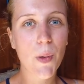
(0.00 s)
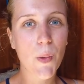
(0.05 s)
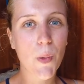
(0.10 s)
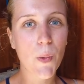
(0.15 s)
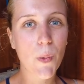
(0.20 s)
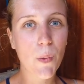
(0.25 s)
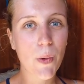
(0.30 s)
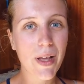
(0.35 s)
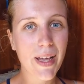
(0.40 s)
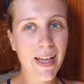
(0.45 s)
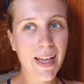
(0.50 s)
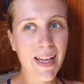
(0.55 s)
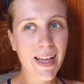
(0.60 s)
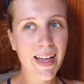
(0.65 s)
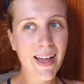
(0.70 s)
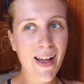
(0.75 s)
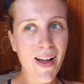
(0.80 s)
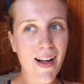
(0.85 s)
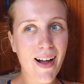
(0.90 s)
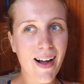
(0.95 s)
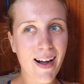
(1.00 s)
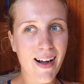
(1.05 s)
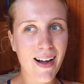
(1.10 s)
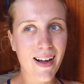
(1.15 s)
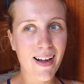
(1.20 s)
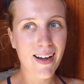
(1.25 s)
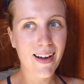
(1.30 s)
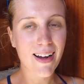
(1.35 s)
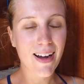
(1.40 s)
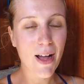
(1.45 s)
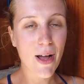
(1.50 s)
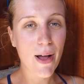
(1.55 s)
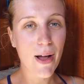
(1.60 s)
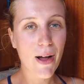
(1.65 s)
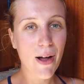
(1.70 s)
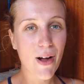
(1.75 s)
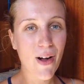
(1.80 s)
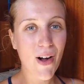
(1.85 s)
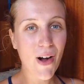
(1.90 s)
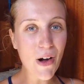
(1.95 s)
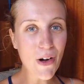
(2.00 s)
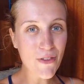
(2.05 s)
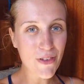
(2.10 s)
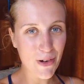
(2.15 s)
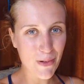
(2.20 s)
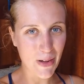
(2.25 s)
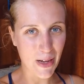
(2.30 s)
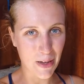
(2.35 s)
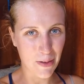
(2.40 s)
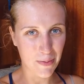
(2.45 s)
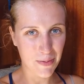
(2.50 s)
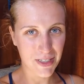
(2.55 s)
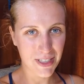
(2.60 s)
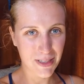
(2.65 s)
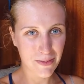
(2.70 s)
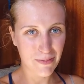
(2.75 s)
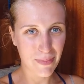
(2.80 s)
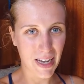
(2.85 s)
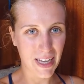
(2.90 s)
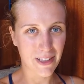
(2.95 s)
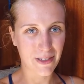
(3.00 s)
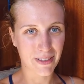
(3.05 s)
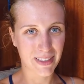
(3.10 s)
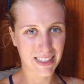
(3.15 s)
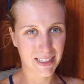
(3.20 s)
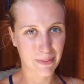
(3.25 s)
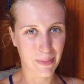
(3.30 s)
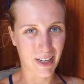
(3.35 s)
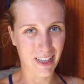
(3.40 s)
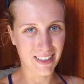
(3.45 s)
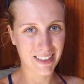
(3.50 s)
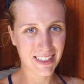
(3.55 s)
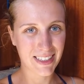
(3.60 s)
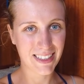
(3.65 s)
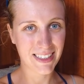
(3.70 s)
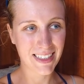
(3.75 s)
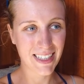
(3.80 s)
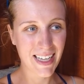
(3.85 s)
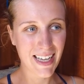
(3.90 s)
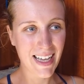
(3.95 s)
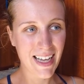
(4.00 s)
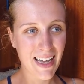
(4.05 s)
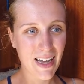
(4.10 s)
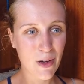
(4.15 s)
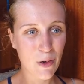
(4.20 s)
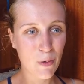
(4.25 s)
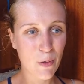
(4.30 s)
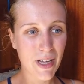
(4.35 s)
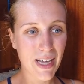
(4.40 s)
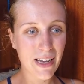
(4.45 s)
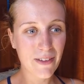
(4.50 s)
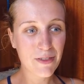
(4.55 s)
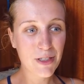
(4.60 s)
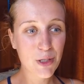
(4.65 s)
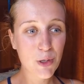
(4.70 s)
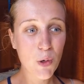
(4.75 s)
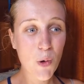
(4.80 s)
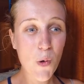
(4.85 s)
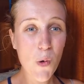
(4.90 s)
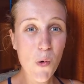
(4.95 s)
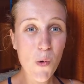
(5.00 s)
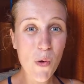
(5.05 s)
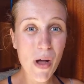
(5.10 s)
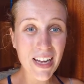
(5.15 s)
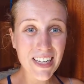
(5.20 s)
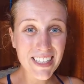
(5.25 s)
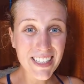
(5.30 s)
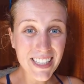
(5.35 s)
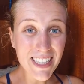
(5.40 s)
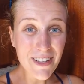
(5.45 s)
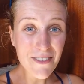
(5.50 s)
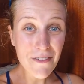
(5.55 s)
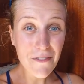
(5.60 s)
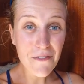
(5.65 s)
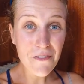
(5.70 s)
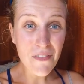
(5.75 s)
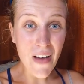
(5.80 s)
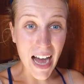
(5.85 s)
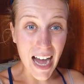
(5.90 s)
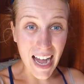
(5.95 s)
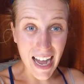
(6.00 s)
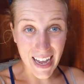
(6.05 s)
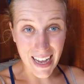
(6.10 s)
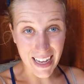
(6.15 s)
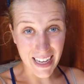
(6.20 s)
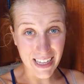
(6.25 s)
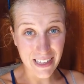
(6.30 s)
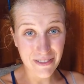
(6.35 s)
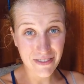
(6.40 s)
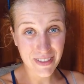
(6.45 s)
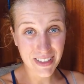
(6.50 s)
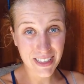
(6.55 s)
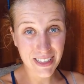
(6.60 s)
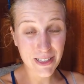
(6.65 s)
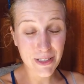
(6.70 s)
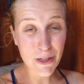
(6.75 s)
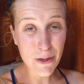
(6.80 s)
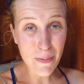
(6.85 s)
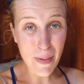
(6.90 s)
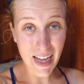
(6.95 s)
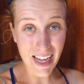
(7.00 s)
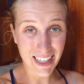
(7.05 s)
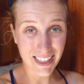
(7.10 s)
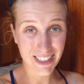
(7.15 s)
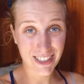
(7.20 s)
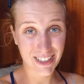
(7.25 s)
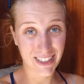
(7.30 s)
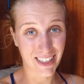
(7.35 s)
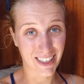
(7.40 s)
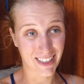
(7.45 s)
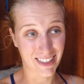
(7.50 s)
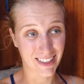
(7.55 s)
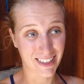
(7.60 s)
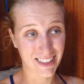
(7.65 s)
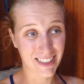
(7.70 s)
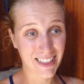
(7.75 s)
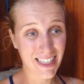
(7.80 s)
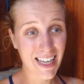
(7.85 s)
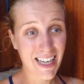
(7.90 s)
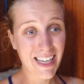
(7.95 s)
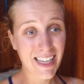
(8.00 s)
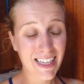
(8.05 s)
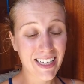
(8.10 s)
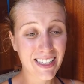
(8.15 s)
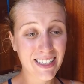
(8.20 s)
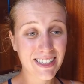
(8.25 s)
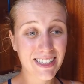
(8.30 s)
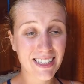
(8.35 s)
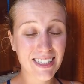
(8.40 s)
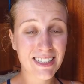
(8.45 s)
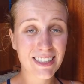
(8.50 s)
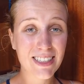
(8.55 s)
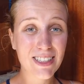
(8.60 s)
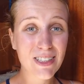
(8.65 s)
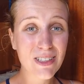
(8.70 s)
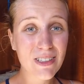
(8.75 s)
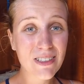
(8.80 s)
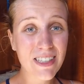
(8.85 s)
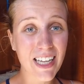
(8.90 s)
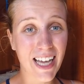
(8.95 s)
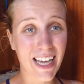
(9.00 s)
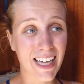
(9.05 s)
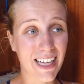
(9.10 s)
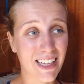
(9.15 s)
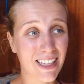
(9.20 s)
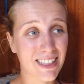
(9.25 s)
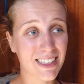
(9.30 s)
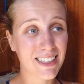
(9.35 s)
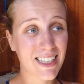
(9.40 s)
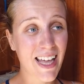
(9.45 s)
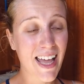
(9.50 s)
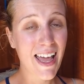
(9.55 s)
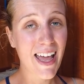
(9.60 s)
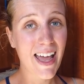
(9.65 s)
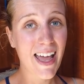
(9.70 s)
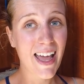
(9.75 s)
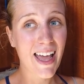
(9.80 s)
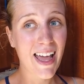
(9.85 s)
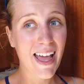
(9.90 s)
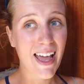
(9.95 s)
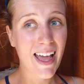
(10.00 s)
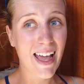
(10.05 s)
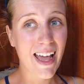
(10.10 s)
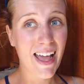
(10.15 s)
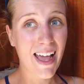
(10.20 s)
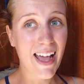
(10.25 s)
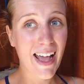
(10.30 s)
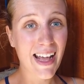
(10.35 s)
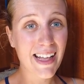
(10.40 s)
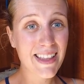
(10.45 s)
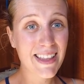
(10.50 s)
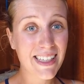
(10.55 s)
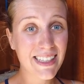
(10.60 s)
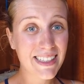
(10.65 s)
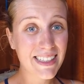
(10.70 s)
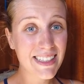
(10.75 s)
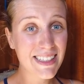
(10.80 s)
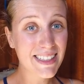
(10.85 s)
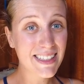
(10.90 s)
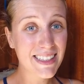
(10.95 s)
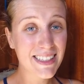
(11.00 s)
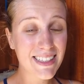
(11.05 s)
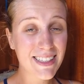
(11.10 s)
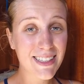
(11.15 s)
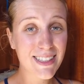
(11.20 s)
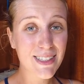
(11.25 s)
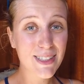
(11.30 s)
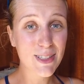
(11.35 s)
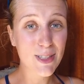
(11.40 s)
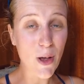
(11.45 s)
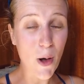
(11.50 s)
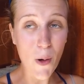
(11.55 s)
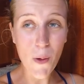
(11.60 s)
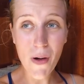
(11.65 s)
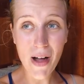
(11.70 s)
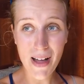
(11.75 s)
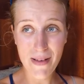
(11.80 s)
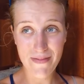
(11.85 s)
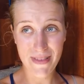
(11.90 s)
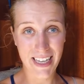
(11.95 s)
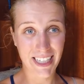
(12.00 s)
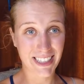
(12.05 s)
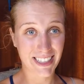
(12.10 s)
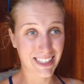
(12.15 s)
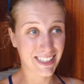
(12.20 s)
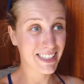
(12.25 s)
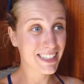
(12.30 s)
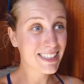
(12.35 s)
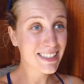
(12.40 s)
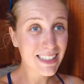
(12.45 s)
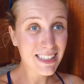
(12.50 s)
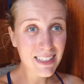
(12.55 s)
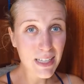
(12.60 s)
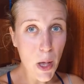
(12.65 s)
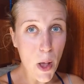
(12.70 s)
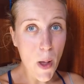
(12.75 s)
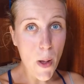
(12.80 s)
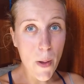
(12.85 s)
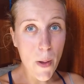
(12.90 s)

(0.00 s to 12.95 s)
We are overwhelmed by the response. We have 25 new Patreons in just 2 days. And this is so amazing. This is